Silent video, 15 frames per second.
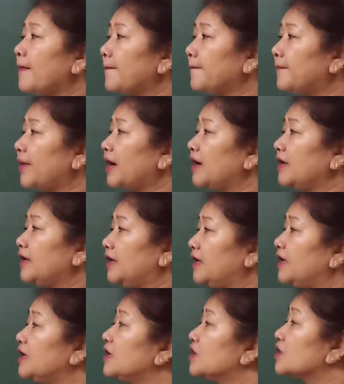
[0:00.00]
by
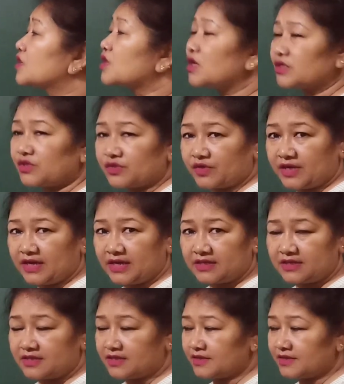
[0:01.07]
a consonant.